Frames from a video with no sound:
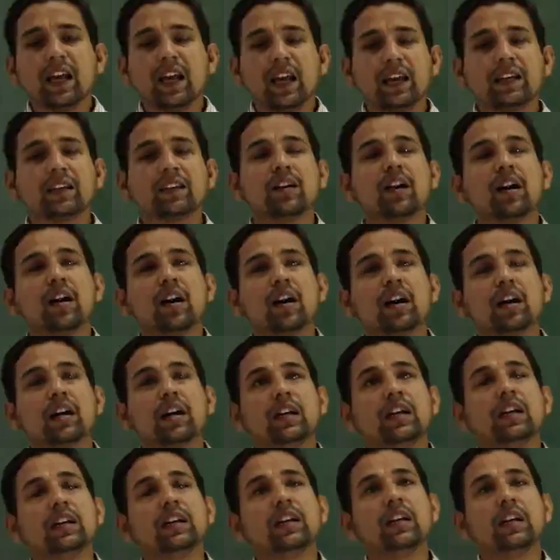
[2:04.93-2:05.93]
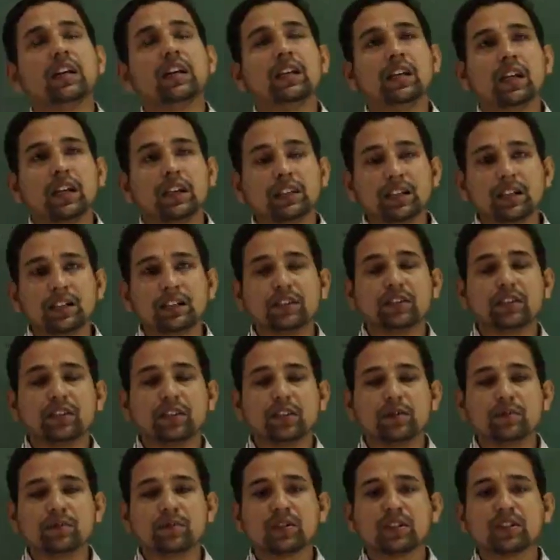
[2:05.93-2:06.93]
In other
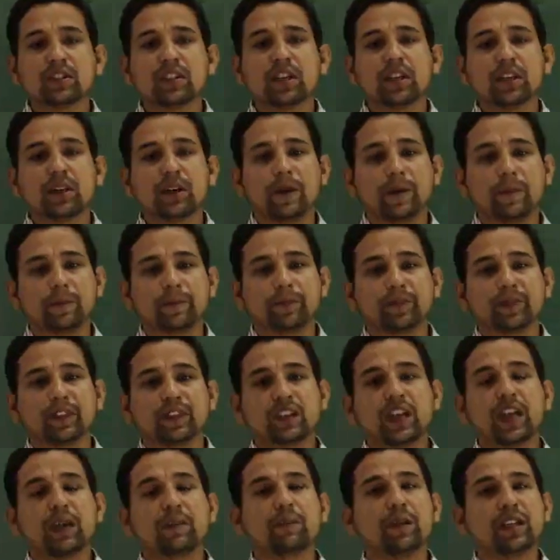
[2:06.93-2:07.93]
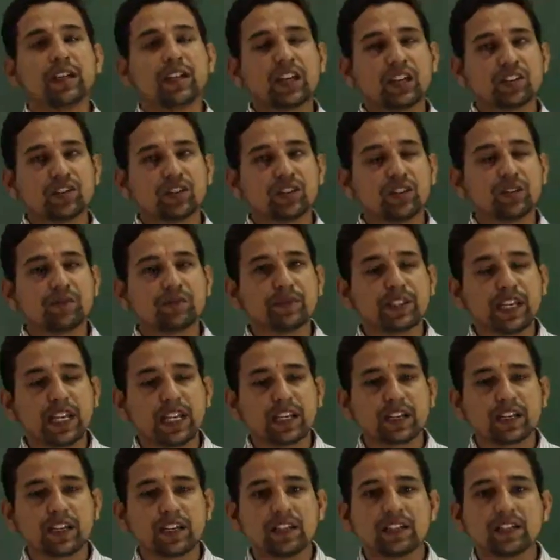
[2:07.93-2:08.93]
terms, the application of
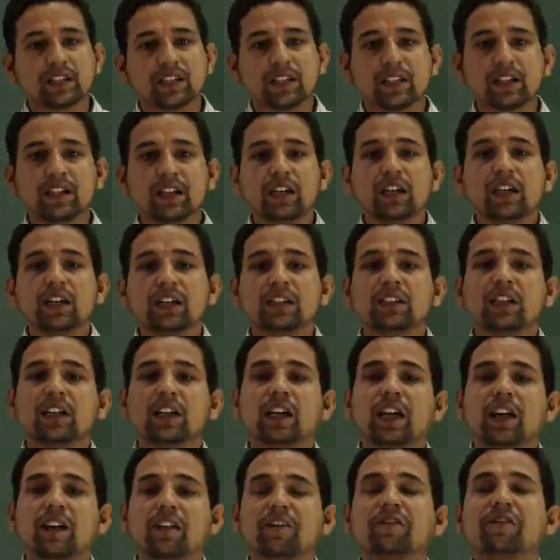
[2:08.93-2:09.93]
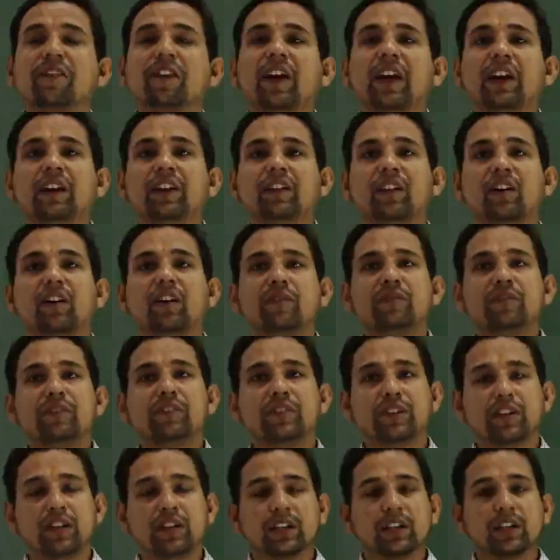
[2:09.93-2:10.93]
cell culture, the effect
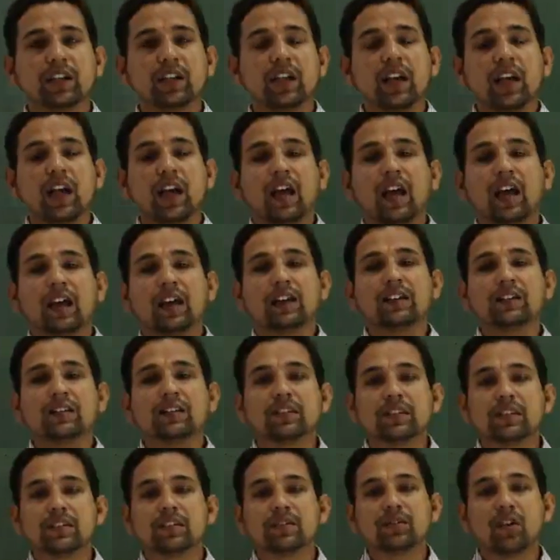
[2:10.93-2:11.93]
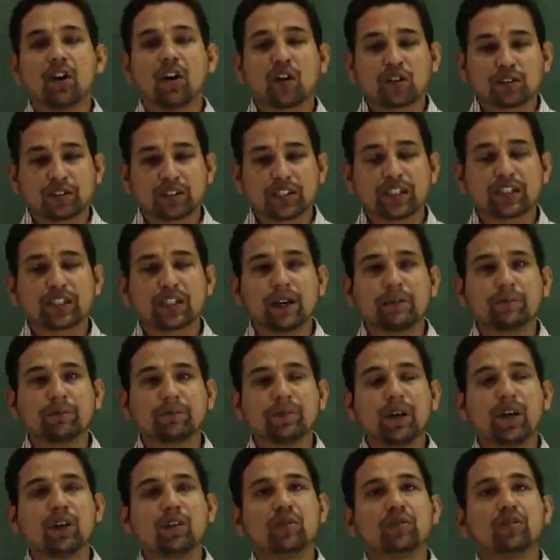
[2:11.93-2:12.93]
of drug and toxic
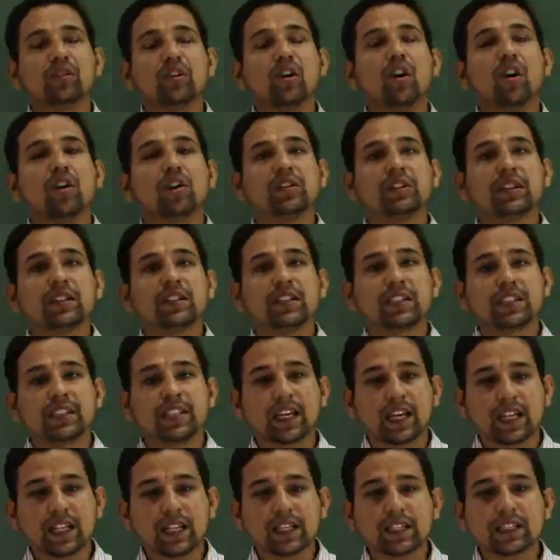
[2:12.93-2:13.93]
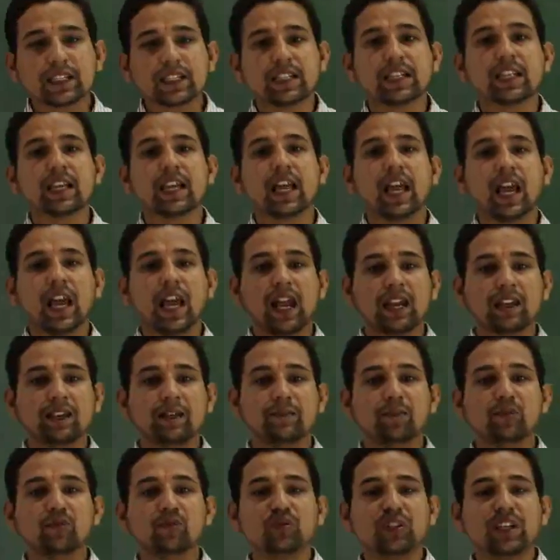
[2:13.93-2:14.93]
compound on the cells
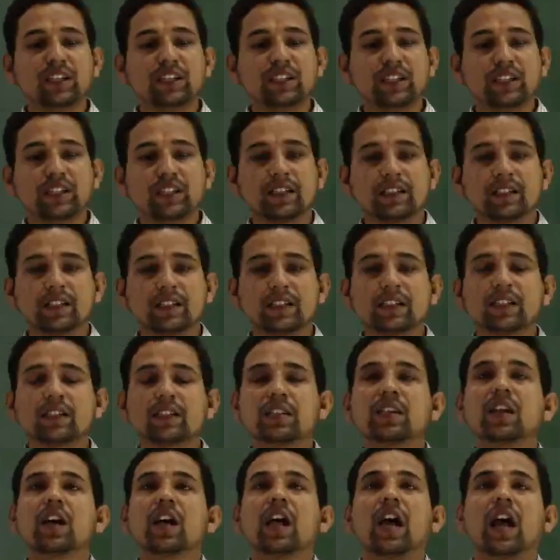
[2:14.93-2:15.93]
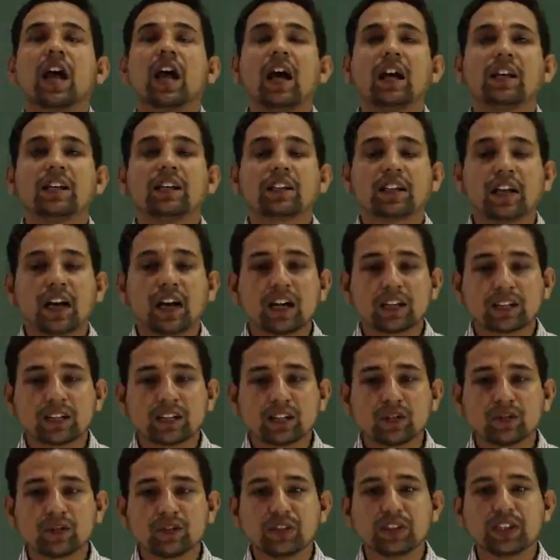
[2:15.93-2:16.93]
and mutagenesis and
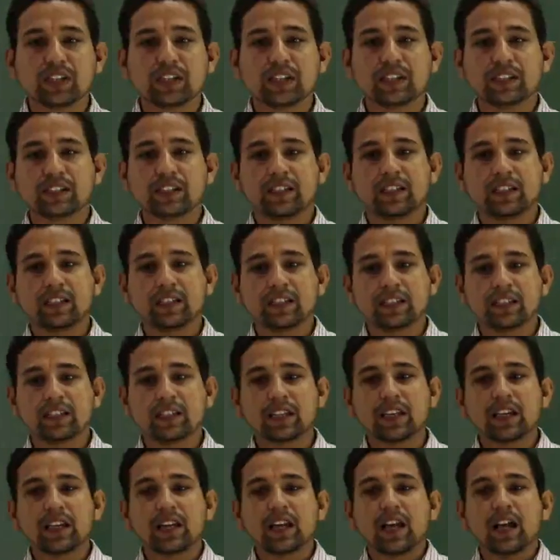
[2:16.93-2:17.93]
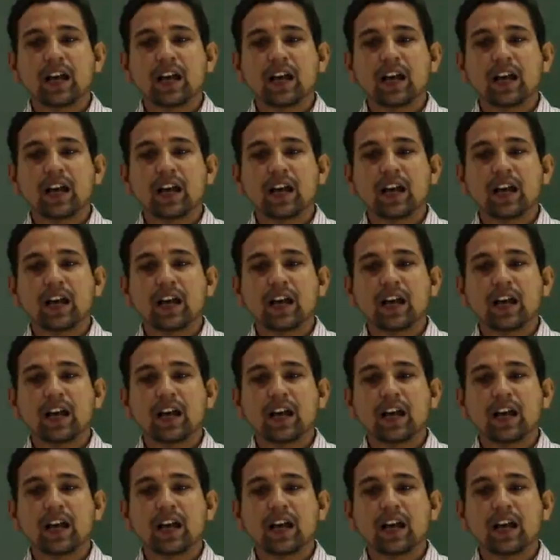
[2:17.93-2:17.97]
carcinogenesis.